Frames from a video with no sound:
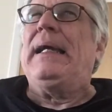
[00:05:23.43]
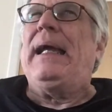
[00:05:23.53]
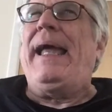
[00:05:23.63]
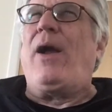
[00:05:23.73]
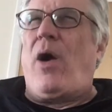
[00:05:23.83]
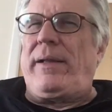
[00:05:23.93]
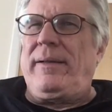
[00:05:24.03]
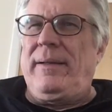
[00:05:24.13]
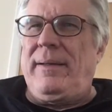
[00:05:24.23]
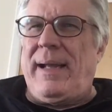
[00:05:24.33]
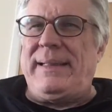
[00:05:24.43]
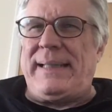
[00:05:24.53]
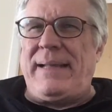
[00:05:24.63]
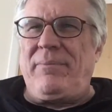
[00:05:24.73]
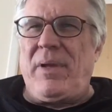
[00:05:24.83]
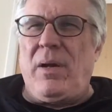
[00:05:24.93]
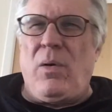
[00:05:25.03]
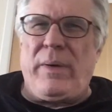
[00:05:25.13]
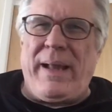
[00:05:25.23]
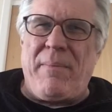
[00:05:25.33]
Hang on, I said,
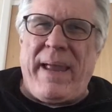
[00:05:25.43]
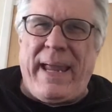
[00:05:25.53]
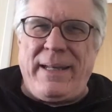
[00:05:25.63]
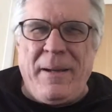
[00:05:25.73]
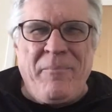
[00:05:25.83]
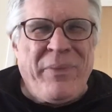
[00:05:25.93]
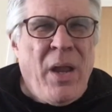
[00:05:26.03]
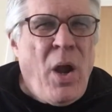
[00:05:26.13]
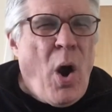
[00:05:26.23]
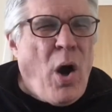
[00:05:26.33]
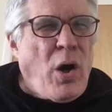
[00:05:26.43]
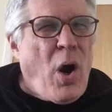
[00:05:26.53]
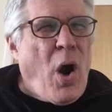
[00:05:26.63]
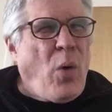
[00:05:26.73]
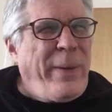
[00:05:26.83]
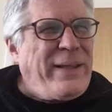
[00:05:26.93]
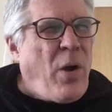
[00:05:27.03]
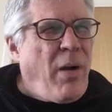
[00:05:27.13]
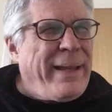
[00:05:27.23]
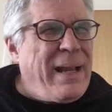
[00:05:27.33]
holding up my hand. Are we
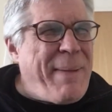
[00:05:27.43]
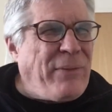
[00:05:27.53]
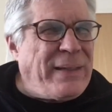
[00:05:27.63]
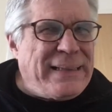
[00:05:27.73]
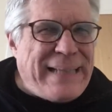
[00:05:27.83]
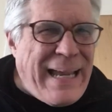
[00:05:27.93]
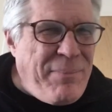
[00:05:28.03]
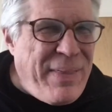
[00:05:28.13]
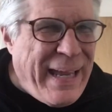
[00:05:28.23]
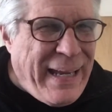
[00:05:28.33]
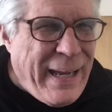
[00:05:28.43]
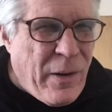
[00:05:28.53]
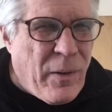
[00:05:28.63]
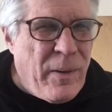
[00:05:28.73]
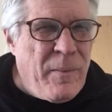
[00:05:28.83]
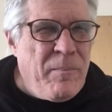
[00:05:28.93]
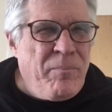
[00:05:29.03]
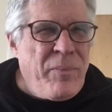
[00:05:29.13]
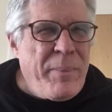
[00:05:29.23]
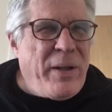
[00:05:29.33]
talking about the same thing here?
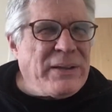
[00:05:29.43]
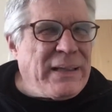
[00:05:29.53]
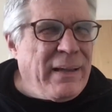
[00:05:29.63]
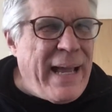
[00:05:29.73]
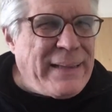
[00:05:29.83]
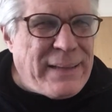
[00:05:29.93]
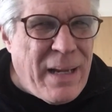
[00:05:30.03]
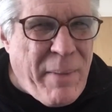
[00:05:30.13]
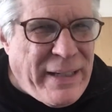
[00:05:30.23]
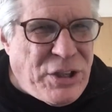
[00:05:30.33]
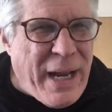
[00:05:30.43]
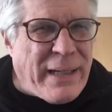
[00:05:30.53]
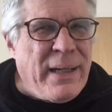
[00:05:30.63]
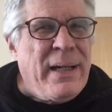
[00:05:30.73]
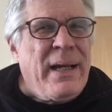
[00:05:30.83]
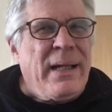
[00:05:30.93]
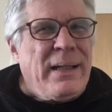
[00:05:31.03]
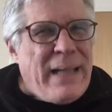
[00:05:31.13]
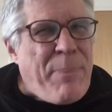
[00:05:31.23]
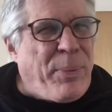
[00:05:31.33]
Because the last time I checked,
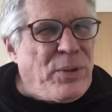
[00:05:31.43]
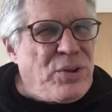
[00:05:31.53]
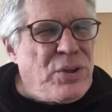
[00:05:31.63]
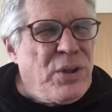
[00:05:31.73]
lepers